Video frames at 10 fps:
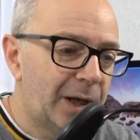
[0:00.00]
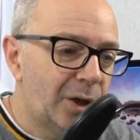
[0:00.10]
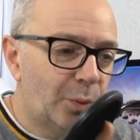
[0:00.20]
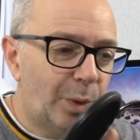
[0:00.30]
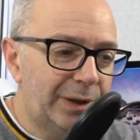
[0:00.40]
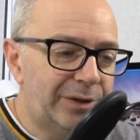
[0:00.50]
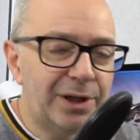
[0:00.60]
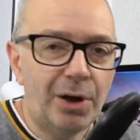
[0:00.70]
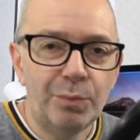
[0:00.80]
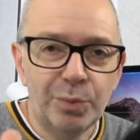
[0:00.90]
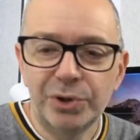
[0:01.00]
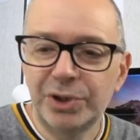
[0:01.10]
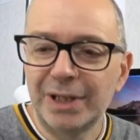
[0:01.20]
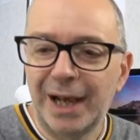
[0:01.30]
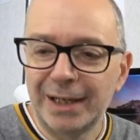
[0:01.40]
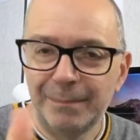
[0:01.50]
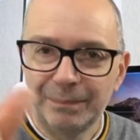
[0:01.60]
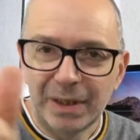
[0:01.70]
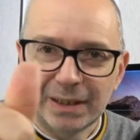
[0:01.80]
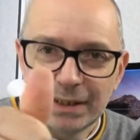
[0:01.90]
One thing I would say
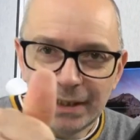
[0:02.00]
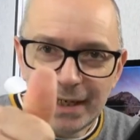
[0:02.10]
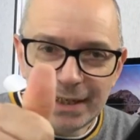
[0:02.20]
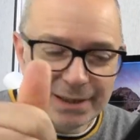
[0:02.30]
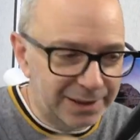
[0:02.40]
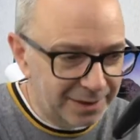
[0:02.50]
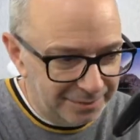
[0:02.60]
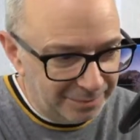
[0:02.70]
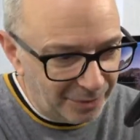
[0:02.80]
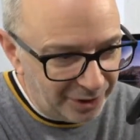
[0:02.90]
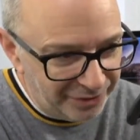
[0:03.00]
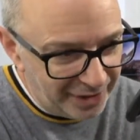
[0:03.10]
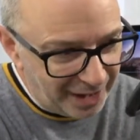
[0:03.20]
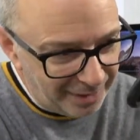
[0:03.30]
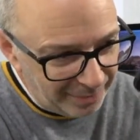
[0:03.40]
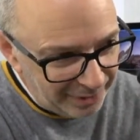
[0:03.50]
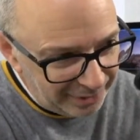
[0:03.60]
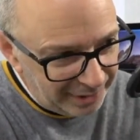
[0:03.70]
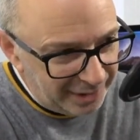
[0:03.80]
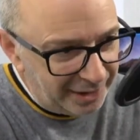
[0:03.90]
is my thumb
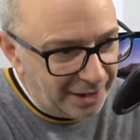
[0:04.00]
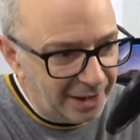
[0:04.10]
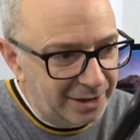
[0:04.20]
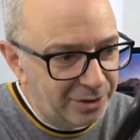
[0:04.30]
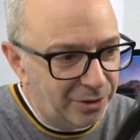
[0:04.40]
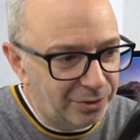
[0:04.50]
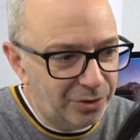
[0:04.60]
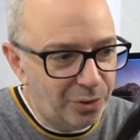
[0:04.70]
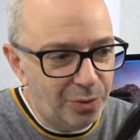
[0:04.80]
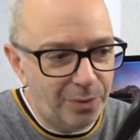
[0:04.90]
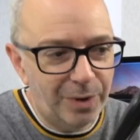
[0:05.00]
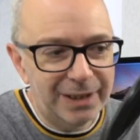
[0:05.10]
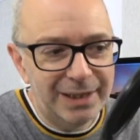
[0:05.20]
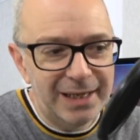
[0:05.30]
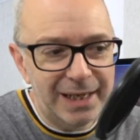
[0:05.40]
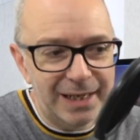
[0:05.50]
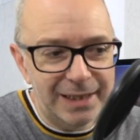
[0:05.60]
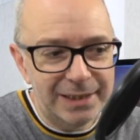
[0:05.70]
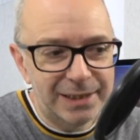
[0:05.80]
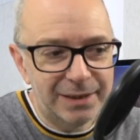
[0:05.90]
uh, got caught on one of
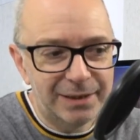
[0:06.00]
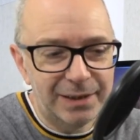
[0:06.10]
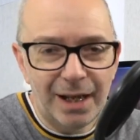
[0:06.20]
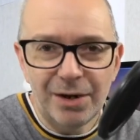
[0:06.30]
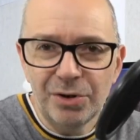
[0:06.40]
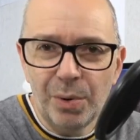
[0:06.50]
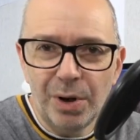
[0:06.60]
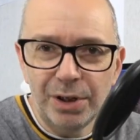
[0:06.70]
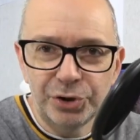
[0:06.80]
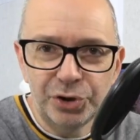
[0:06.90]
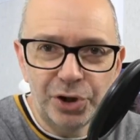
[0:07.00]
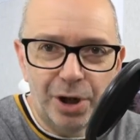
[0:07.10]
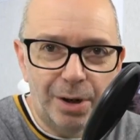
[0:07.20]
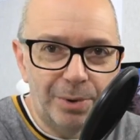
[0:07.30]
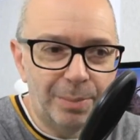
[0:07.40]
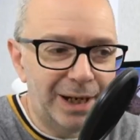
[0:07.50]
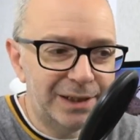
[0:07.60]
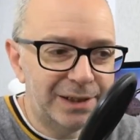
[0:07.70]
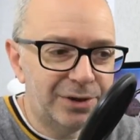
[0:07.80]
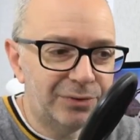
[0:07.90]
these they are quite sharp, the
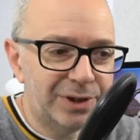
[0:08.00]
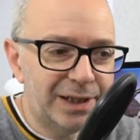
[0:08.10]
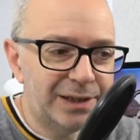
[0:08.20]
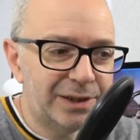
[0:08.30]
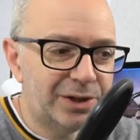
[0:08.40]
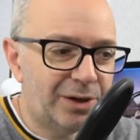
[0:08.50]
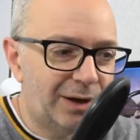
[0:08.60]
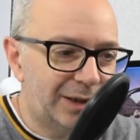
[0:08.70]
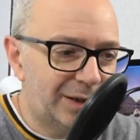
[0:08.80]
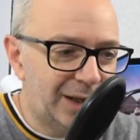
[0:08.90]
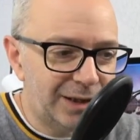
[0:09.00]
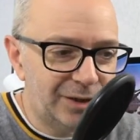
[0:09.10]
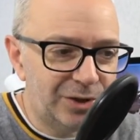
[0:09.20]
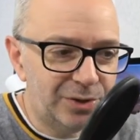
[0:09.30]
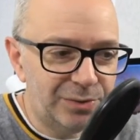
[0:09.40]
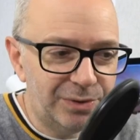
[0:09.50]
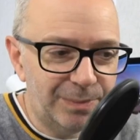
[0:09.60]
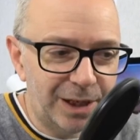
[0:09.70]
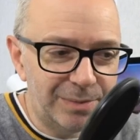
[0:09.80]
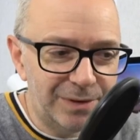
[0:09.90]
plastic on the inside, so that could do with
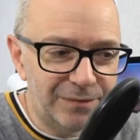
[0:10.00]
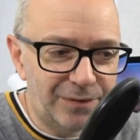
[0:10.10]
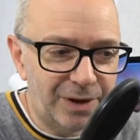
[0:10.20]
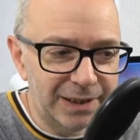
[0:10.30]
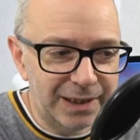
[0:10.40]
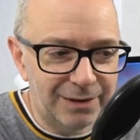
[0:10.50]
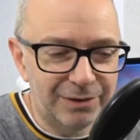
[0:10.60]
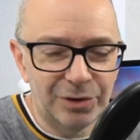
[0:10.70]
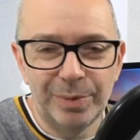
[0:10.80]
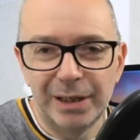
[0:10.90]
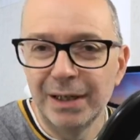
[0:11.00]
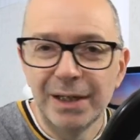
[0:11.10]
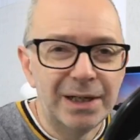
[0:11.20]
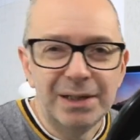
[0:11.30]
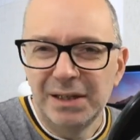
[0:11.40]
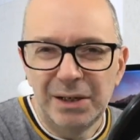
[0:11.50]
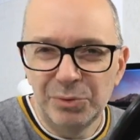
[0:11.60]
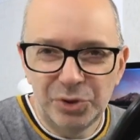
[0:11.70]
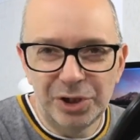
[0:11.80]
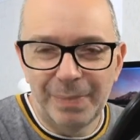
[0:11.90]
maybe filing down a little bit. It was
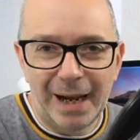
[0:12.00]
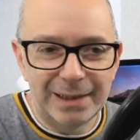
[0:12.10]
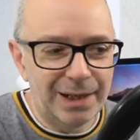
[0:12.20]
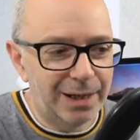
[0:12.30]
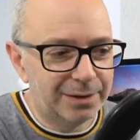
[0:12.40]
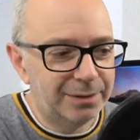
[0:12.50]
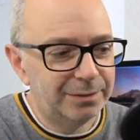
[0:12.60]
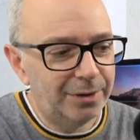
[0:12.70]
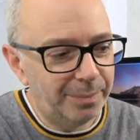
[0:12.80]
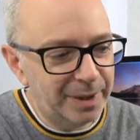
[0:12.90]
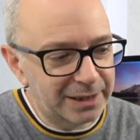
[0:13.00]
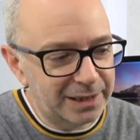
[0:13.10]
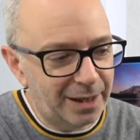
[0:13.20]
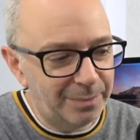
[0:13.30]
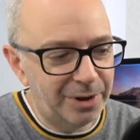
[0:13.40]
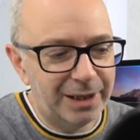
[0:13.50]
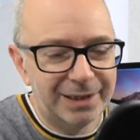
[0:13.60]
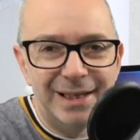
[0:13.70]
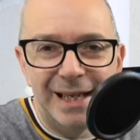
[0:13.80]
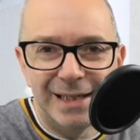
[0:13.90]
just bad luck that I picked it up like
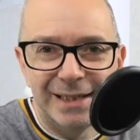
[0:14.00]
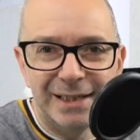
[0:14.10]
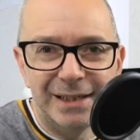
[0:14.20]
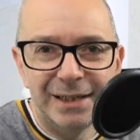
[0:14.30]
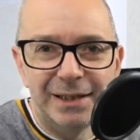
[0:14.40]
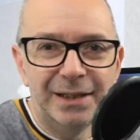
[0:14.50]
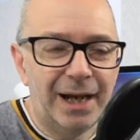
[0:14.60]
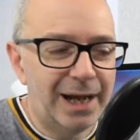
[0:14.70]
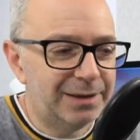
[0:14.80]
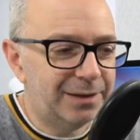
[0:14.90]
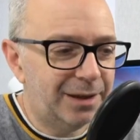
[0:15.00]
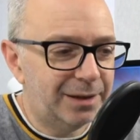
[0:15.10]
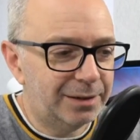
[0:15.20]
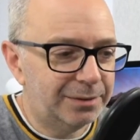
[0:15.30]
this, and uh,